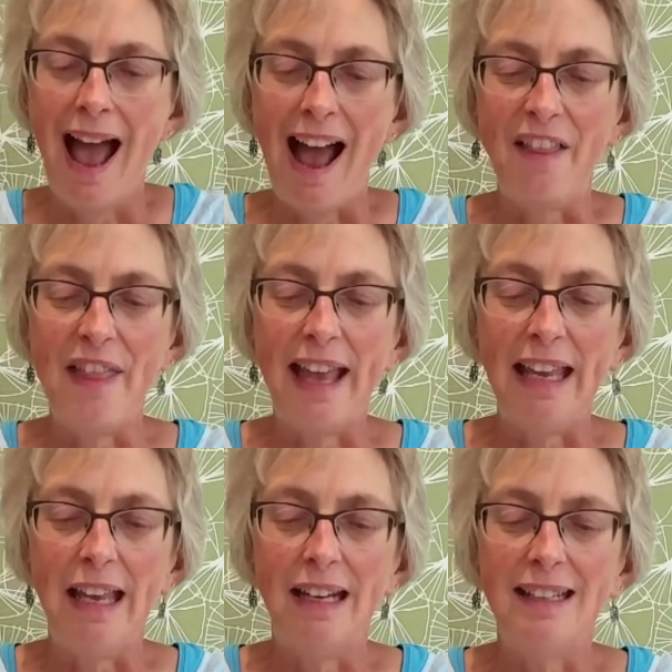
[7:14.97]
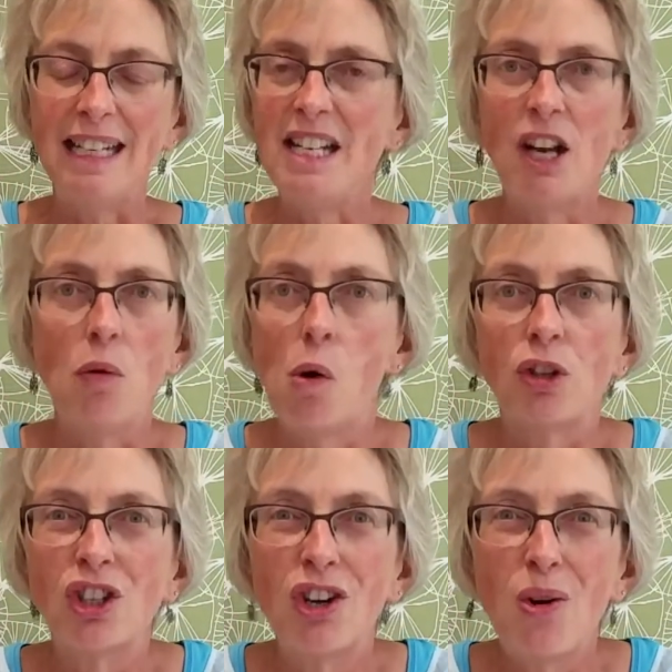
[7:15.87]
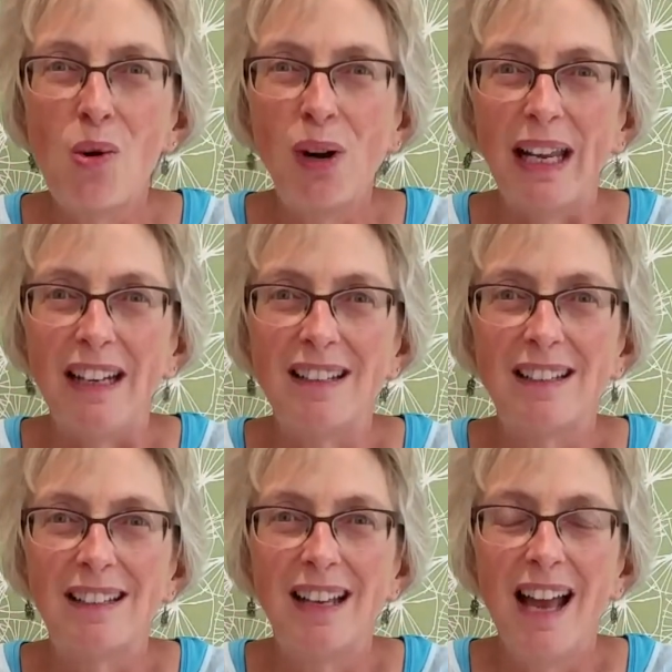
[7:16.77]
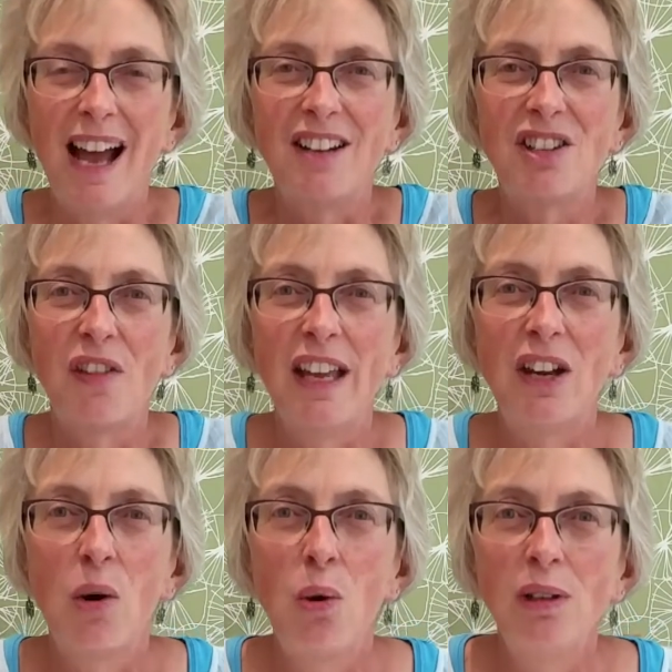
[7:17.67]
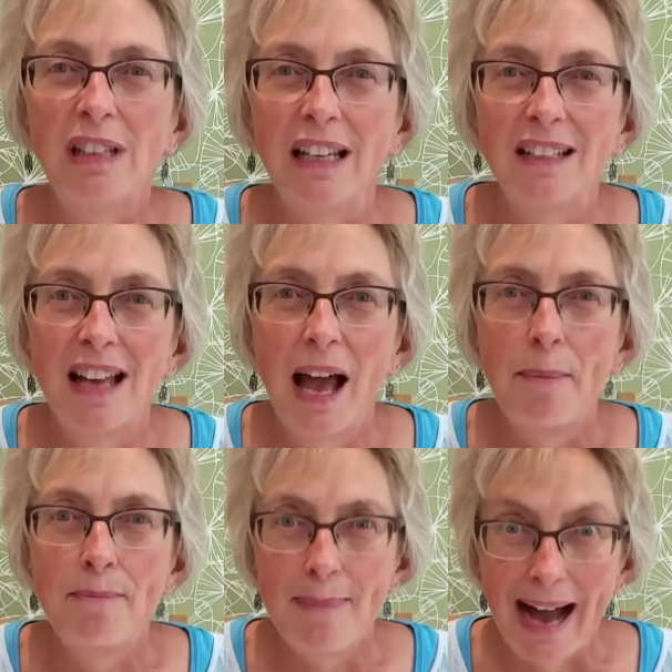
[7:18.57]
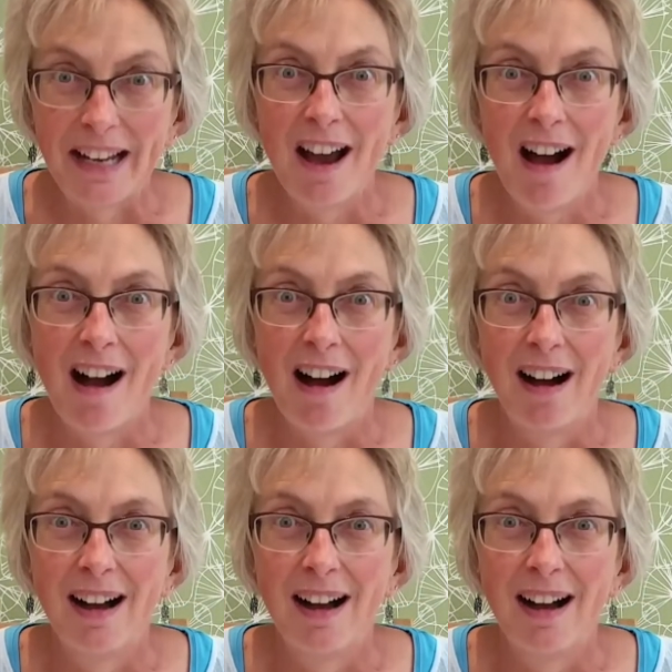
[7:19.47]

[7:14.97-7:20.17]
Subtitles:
And they didn't know what to call it. And so they called it manna,